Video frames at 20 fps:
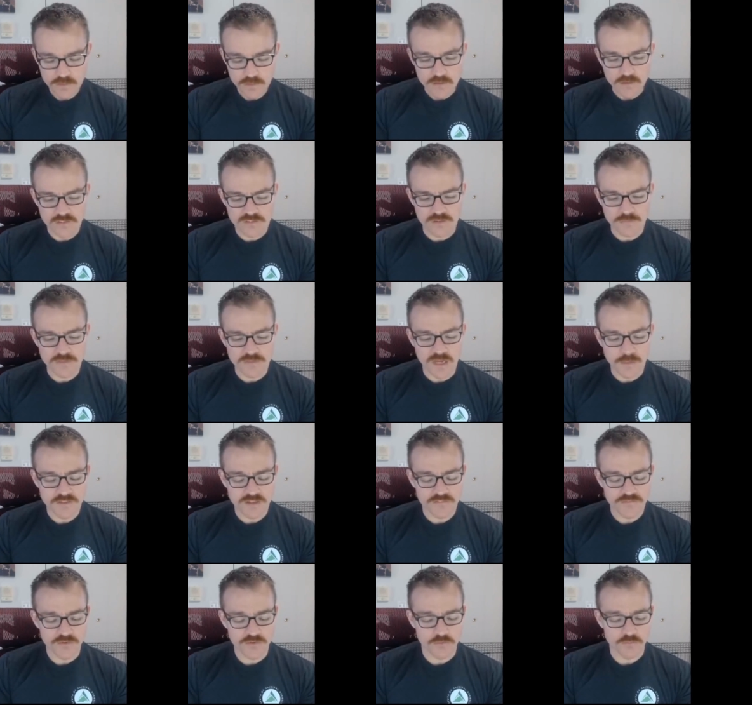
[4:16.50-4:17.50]
Sometimes
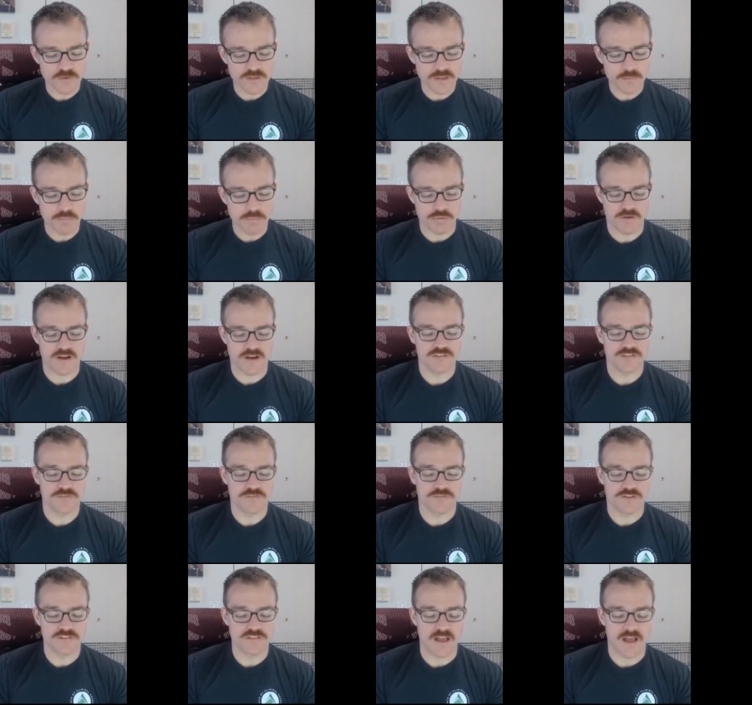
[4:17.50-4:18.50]
I feel really pressed
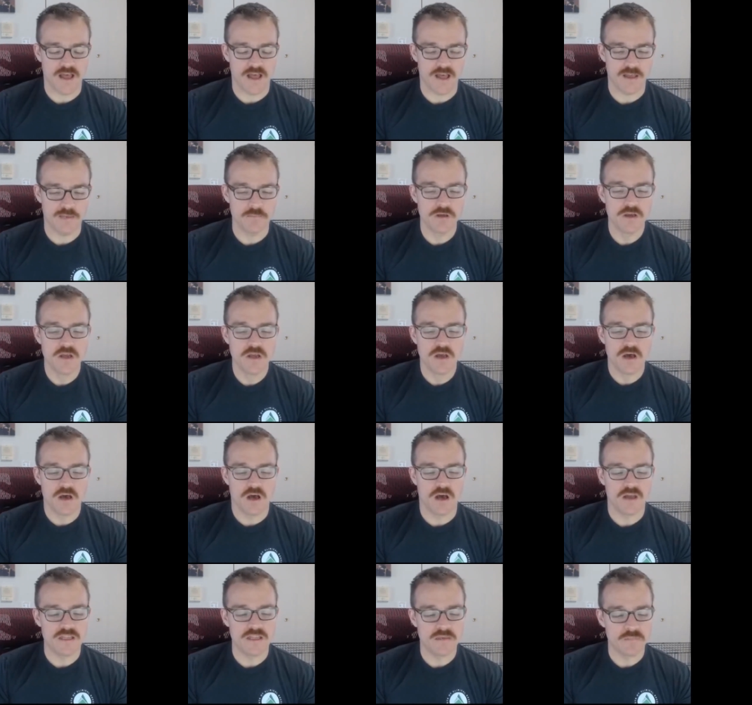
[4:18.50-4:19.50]
for time
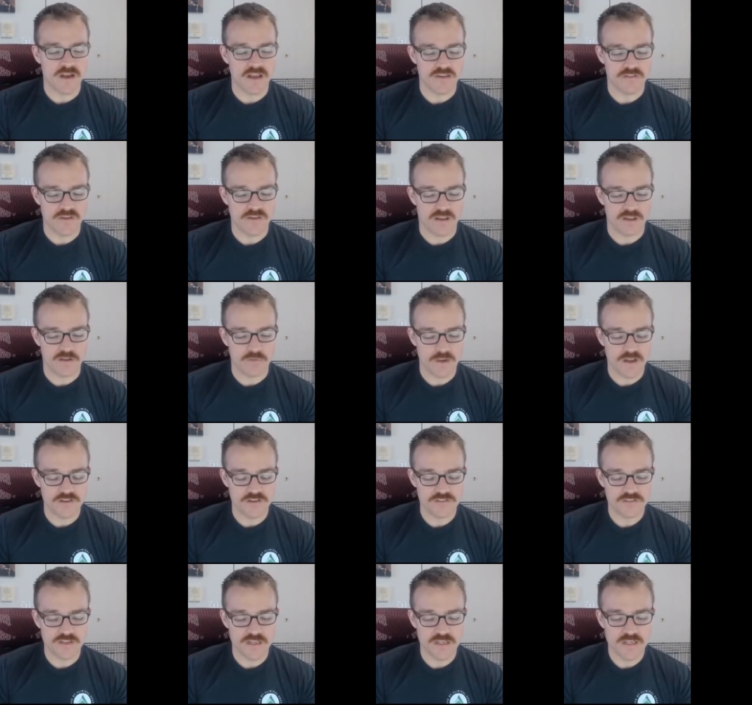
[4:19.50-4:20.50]
uh, in my
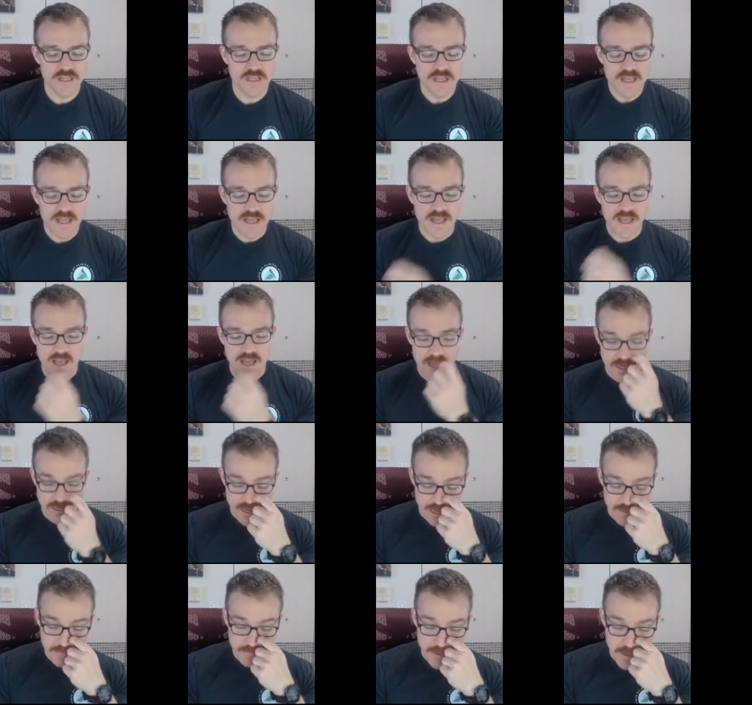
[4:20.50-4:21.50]
evaluation, and
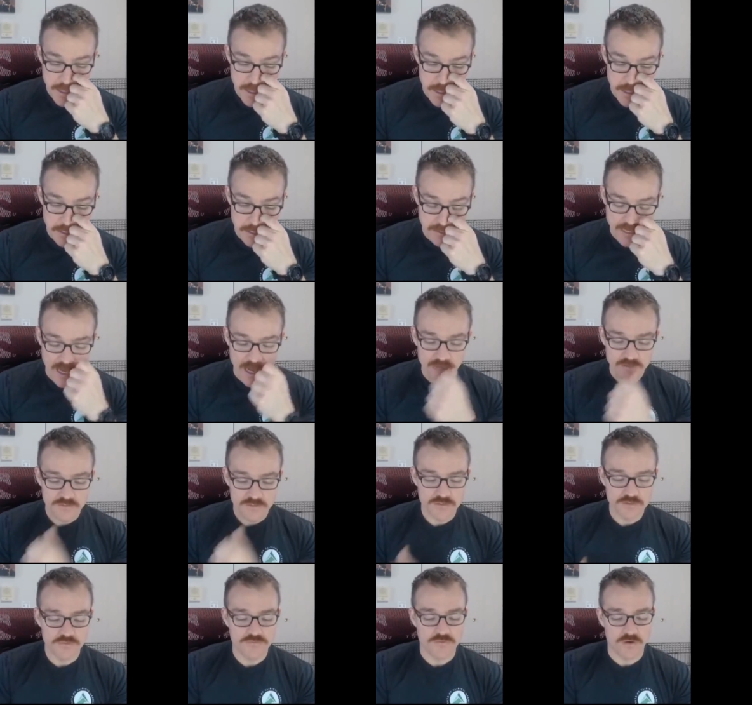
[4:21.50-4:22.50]
I may not
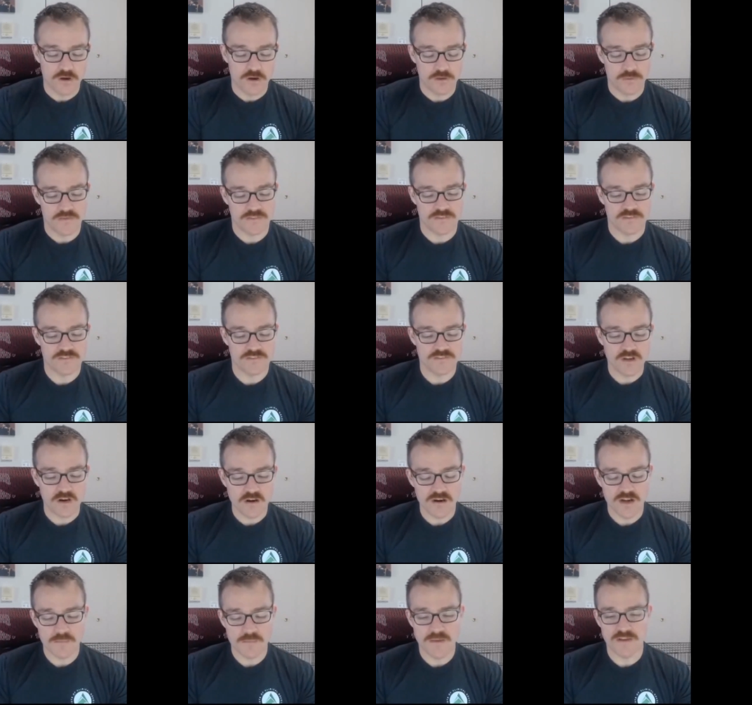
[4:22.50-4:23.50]
do FOTO at the
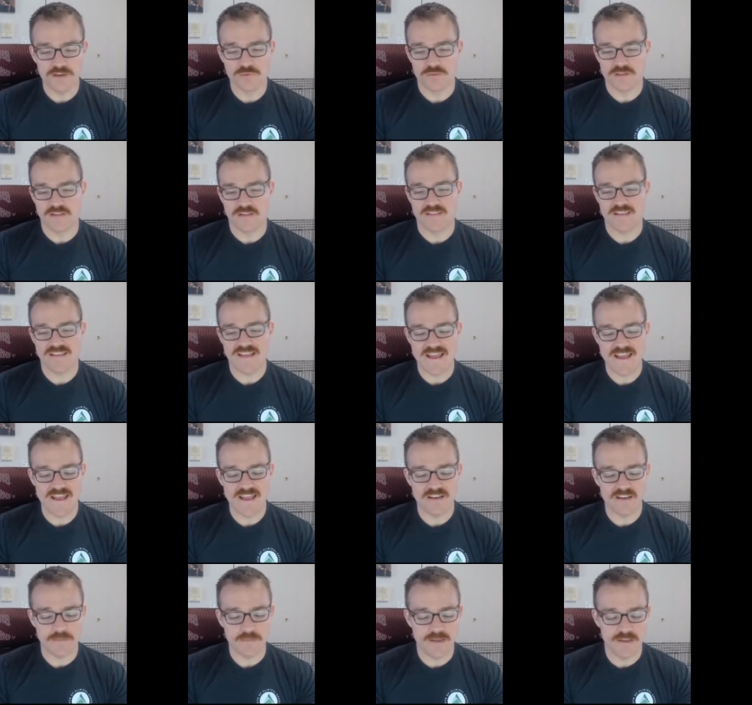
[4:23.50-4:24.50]
start. I may do it at the
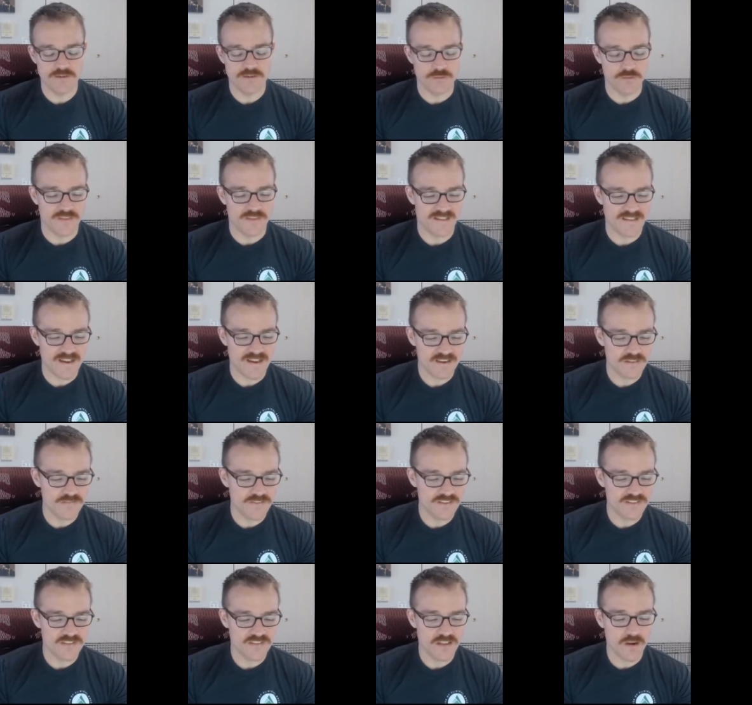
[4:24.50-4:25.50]
end. I may do it the next
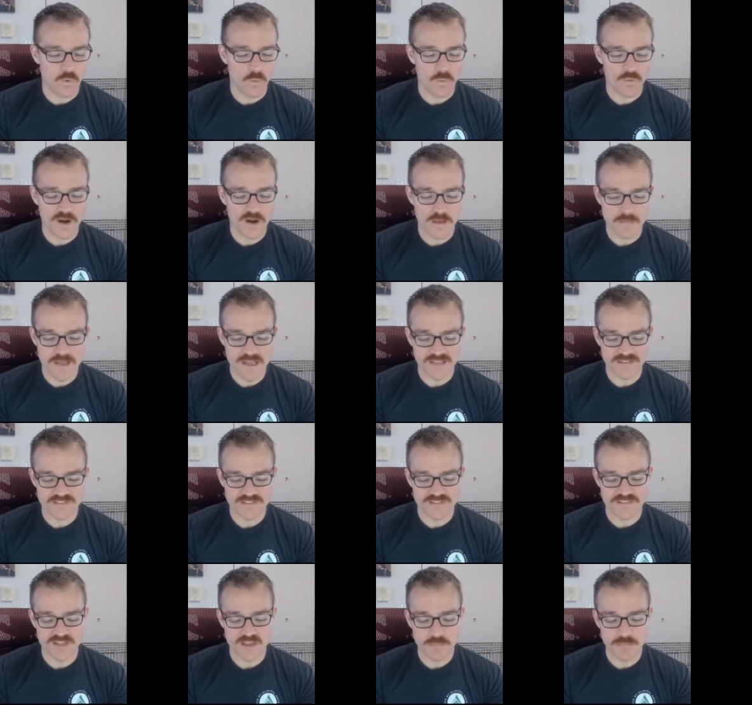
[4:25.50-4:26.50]
visit, or I may
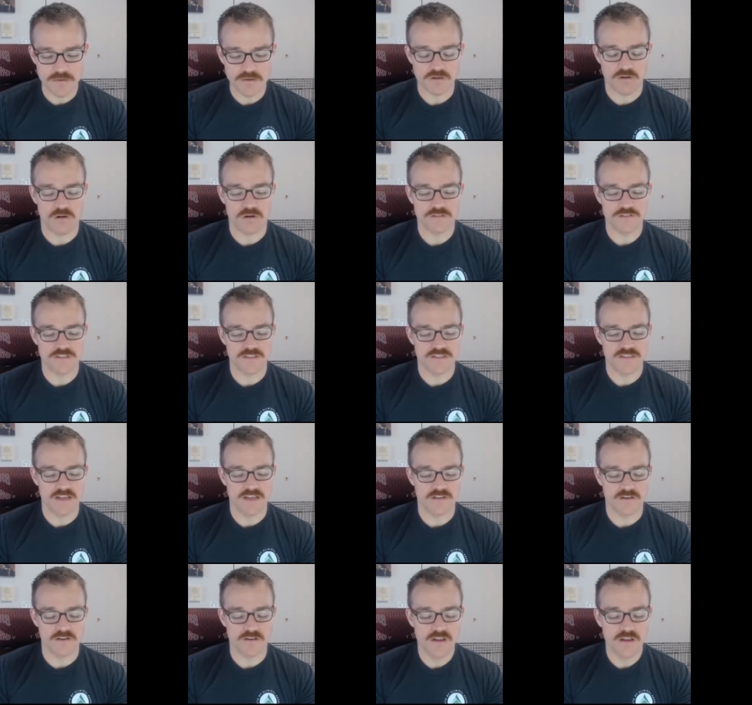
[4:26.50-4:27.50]
skip it
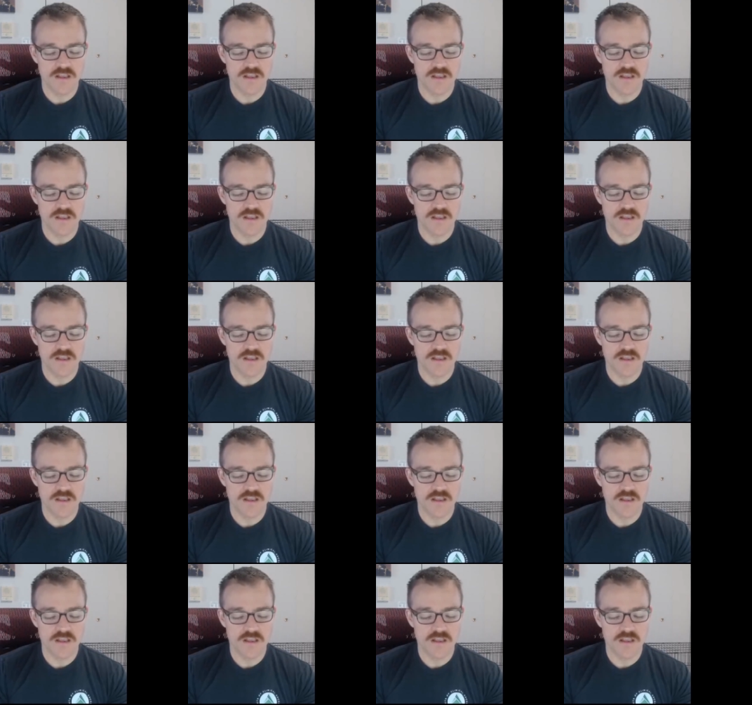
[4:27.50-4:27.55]
altogether